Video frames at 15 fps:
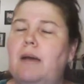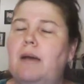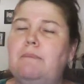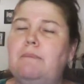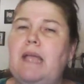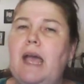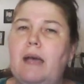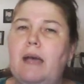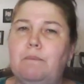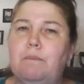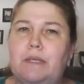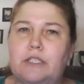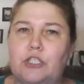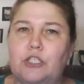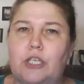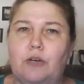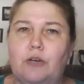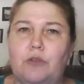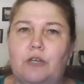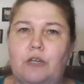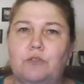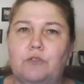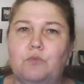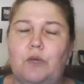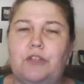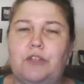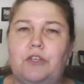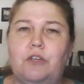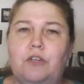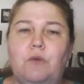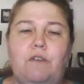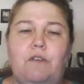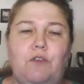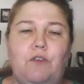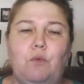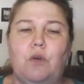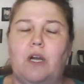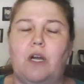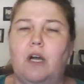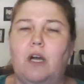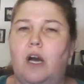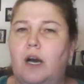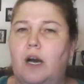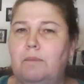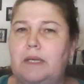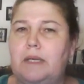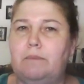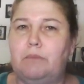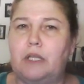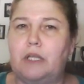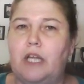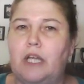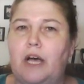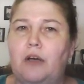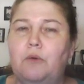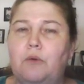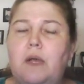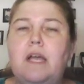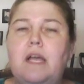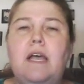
I'd be happy to share those with you if you want to comment below